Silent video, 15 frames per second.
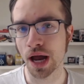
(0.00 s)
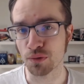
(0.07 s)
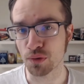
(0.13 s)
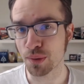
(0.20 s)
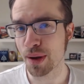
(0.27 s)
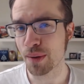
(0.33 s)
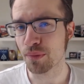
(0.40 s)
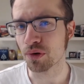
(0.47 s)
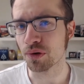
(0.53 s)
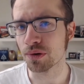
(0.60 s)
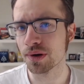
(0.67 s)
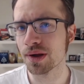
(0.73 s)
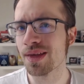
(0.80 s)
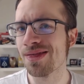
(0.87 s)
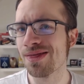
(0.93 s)
And
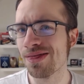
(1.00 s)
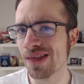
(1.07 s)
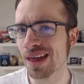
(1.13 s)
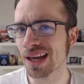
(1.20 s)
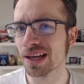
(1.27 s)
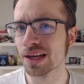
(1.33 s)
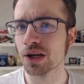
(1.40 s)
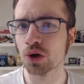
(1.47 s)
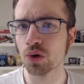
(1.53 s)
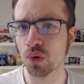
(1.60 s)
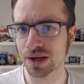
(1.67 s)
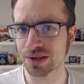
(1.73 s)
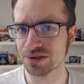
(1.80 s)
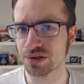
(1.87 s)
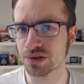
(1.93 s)
remember, think,
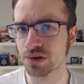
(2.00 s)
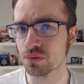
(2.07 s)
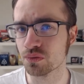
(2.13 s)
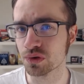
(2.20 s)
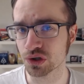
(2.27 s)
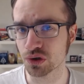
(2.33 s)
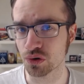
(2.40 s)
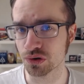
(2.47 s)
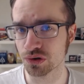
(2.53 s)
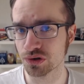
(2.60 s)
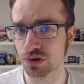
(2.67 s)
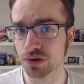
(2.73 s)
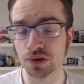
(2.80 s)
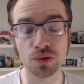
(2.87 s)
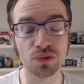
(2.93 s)
question,
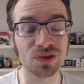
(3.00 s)
research.